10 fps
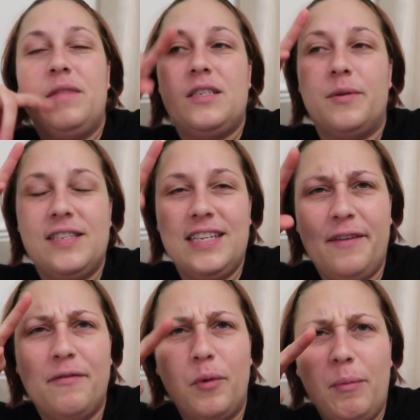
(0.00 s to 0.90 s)
So I'll see
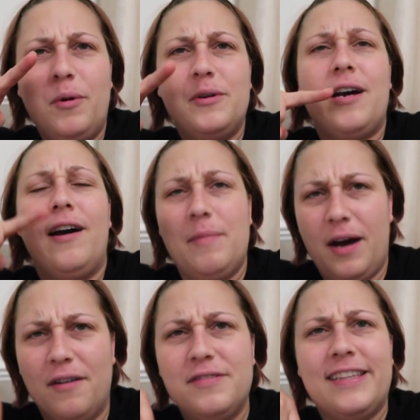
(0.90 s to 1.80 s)
you one more time
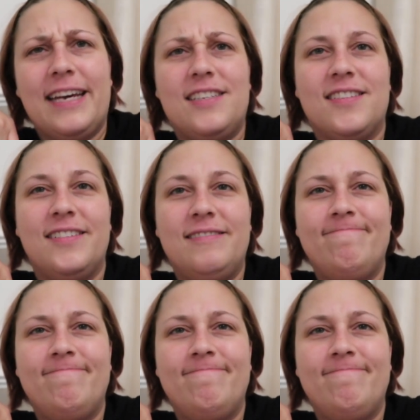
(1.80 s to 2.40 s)
after this.